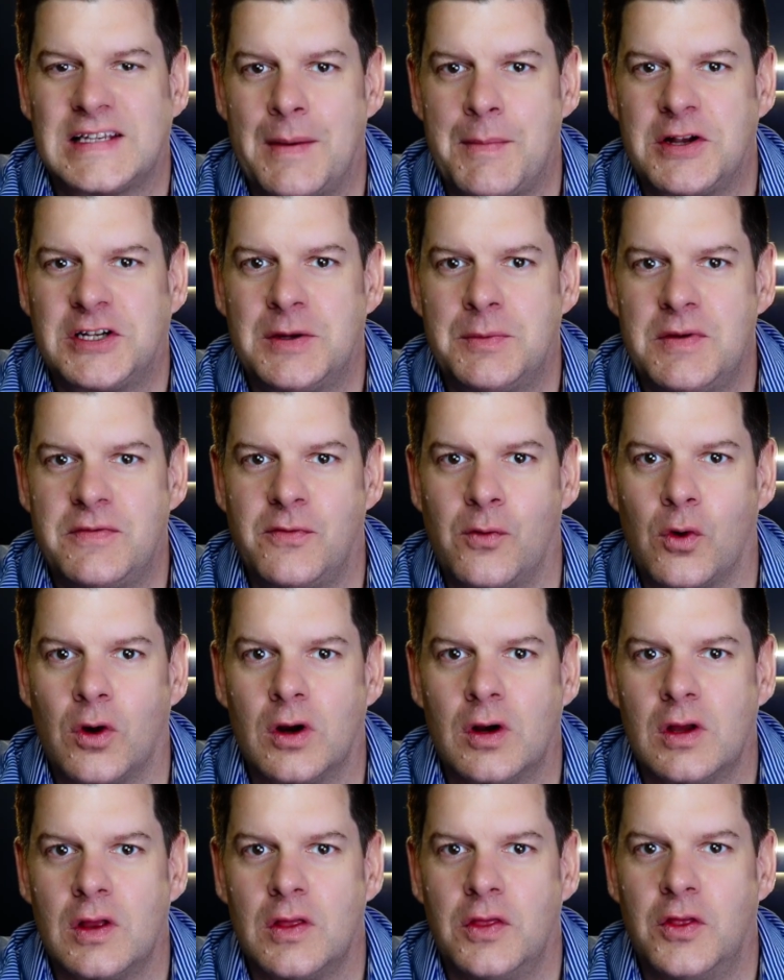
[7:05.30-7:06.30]
I mentioned
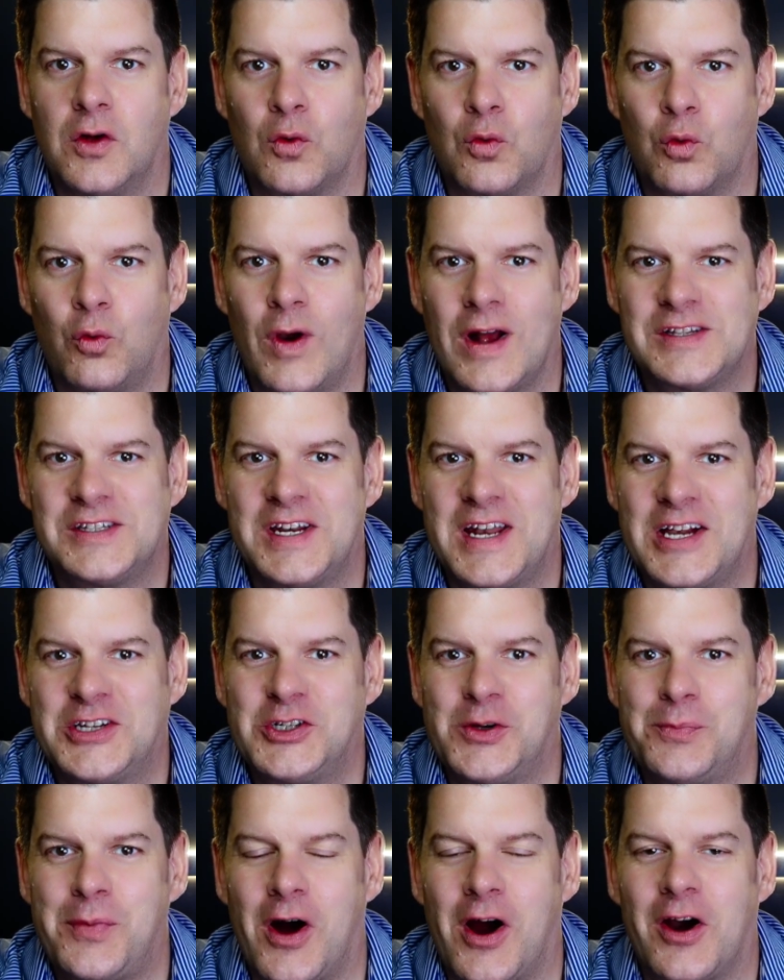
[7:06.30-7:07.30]
before, the
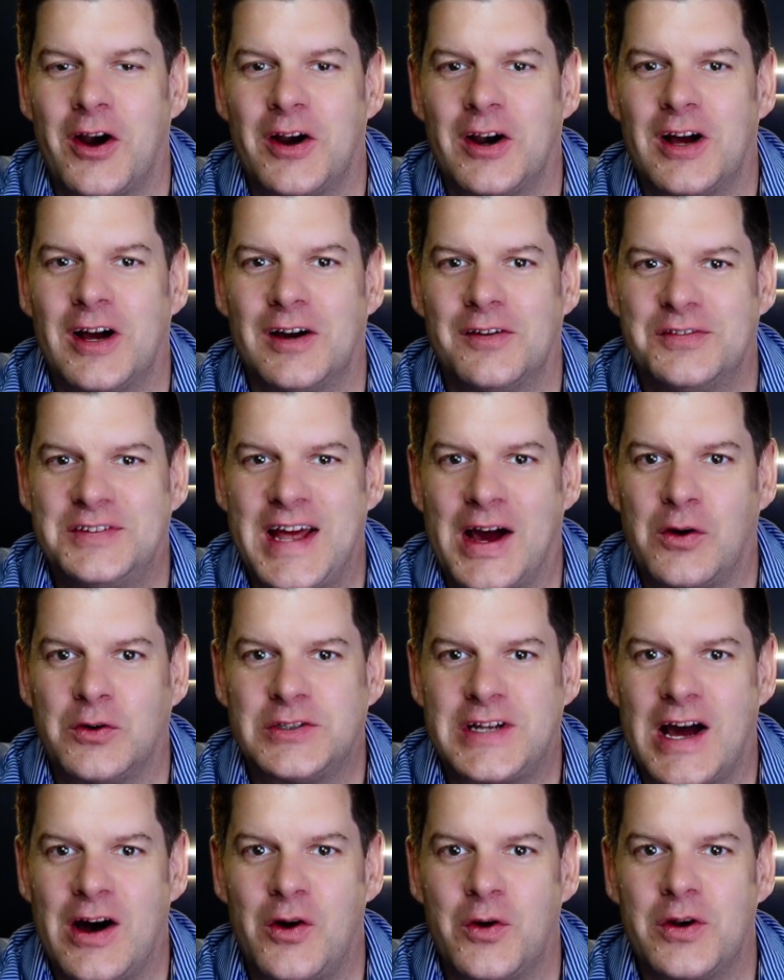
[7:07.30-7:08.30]
residential part of
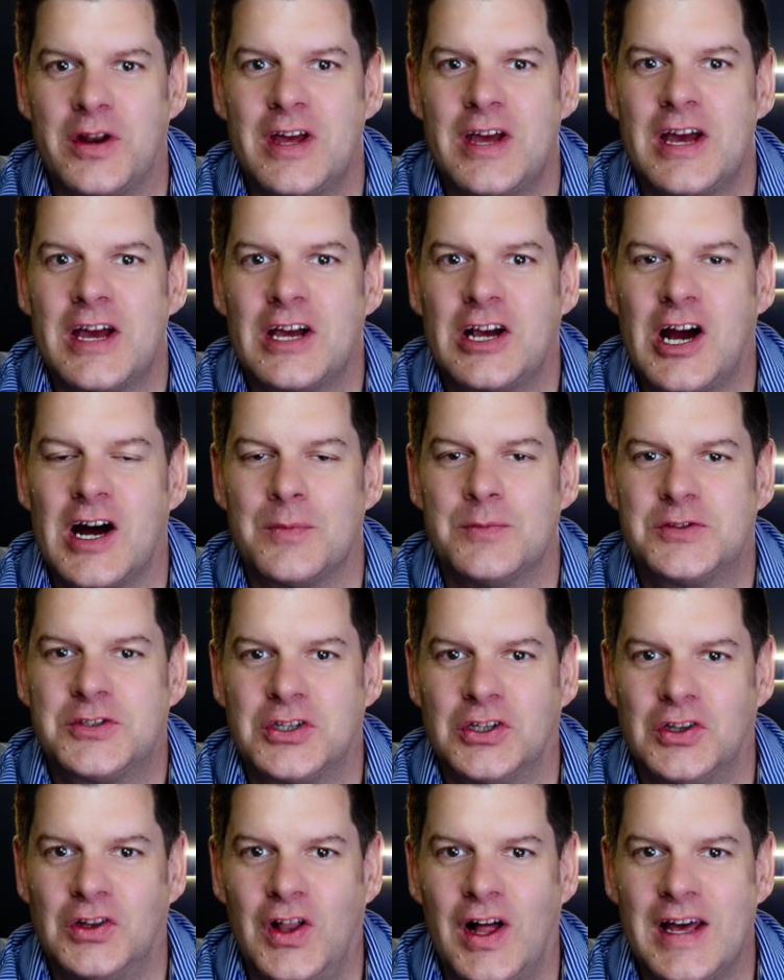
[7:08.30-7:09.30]
downtown comes
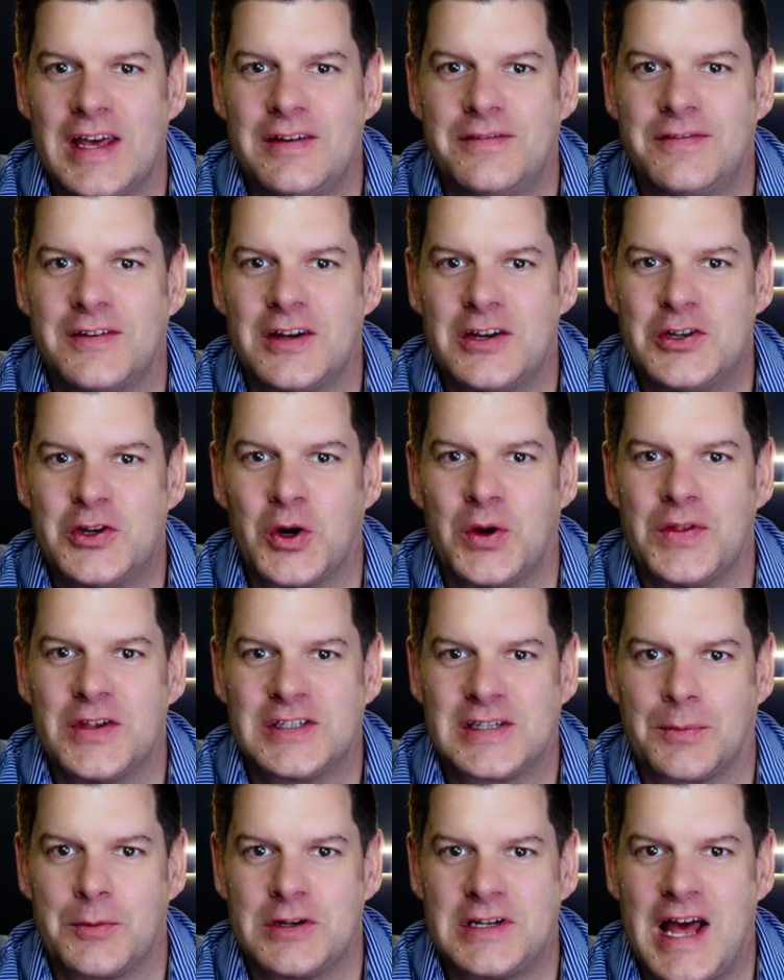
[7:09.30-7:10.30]
to life during the
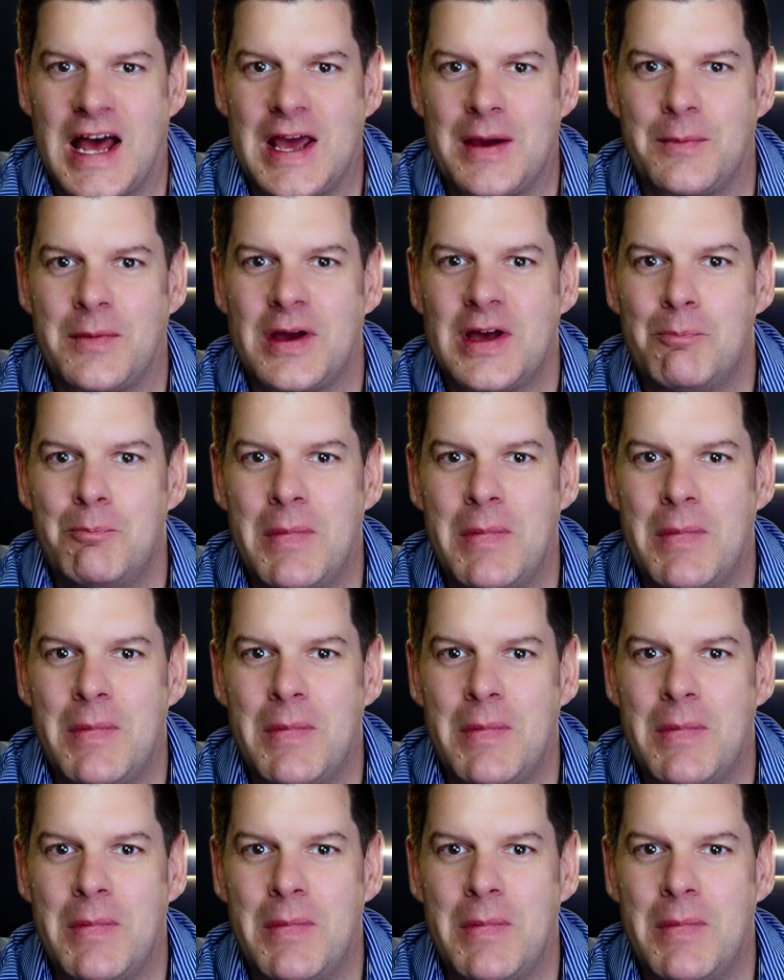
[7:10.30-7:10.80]
summertime,